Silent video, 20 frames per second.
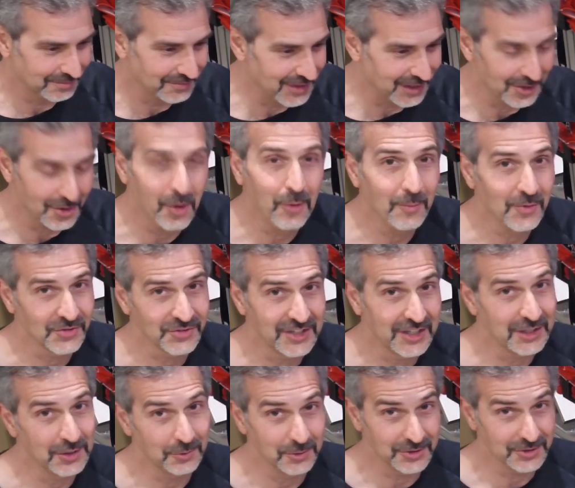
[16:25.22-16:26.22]
that almost
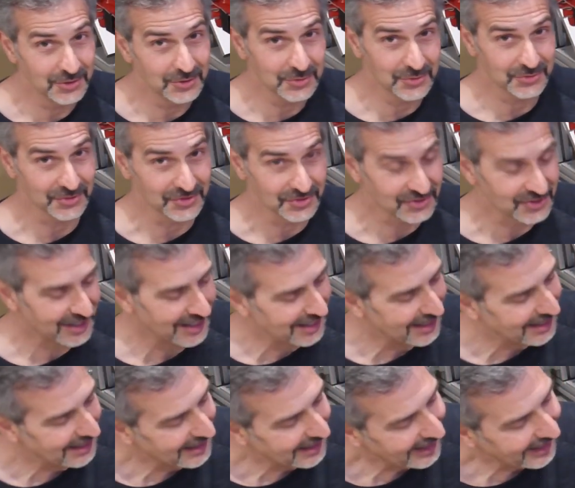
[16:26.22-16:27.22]
anyone uses.
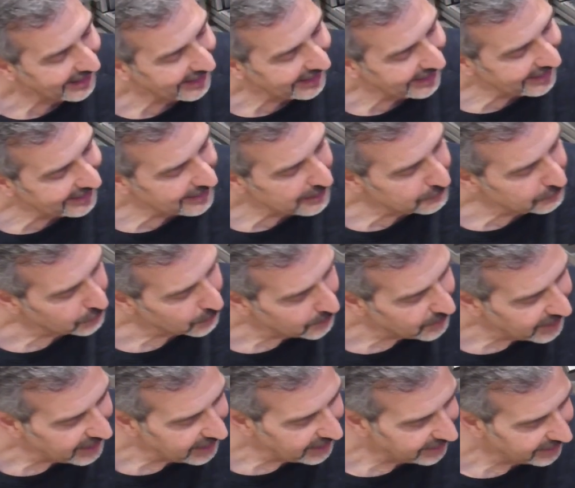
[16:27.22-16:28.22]
And then
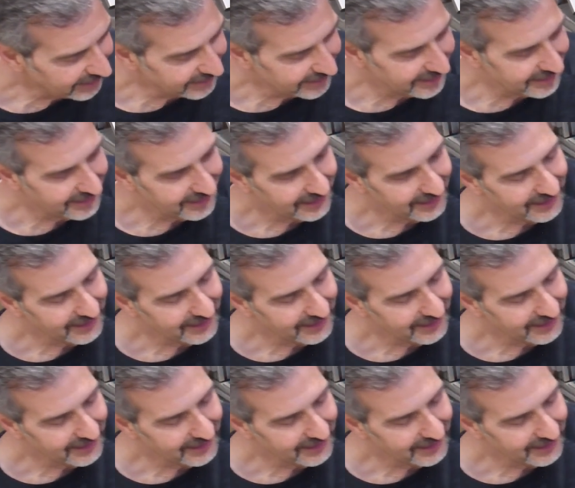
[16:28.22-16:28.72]
from there,